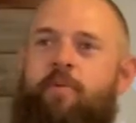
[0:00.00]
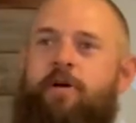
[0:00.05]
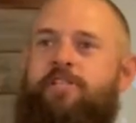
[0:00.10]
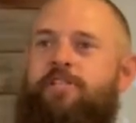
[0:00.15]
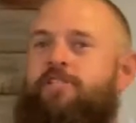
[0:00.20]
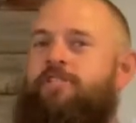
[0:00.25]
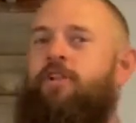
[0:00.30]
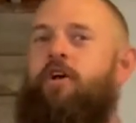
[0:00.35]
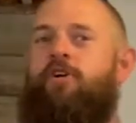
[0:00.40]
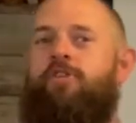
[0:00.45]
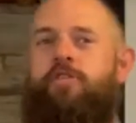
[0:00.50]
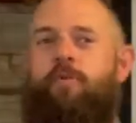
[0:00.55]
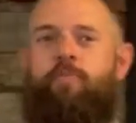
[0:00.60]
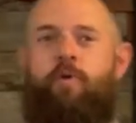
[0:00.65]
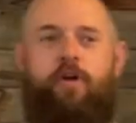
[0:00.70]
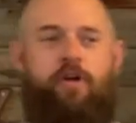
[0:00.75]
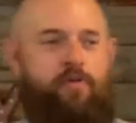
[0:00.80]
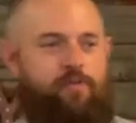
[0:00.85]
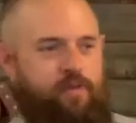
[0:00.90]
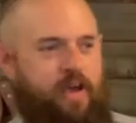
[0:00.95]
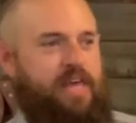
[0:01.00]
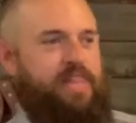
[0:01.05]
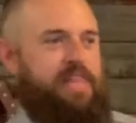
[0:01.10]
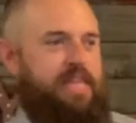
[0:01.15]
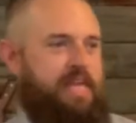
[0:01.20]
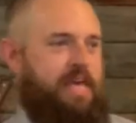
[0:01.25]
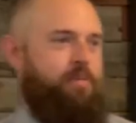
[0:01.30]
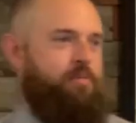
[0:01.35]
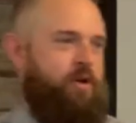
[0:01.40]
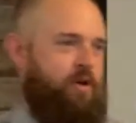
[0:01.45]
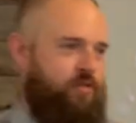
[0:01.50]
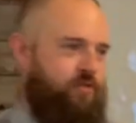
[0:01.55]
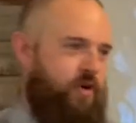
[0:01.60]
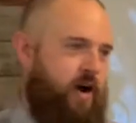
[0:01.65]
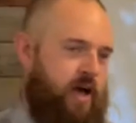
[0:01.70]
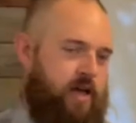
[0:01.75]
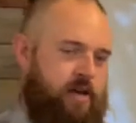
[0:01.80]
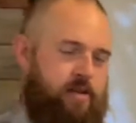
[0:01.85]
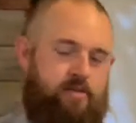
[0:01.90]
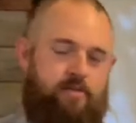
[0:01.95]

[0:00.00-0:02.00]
but just as long as you put your faith in him, you're fine.